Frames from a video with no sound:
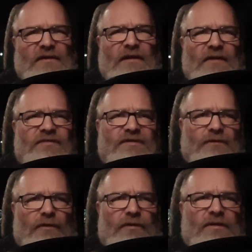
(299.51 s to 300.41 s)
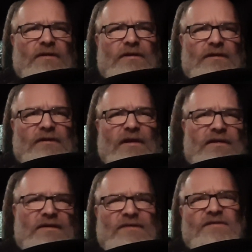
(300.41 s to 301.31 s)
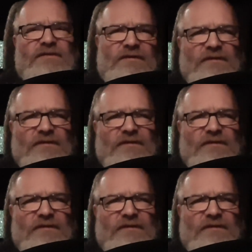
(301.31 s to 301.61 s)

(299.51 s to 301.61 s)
life story, and that he's